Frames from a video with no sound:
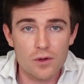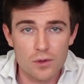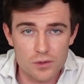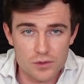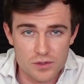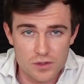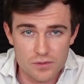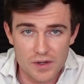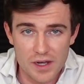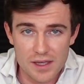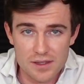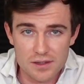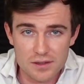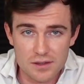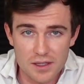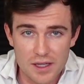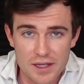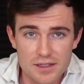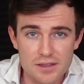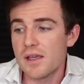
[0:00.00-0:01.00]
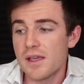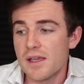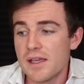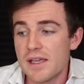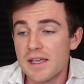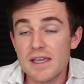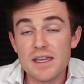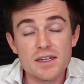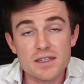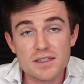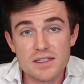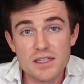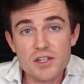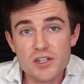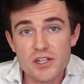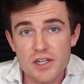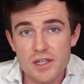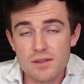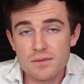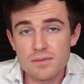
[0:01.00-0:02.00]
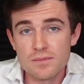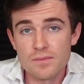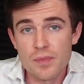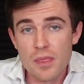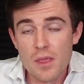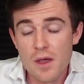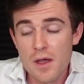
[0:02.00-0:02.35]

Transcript: ultraviolet light. In addition,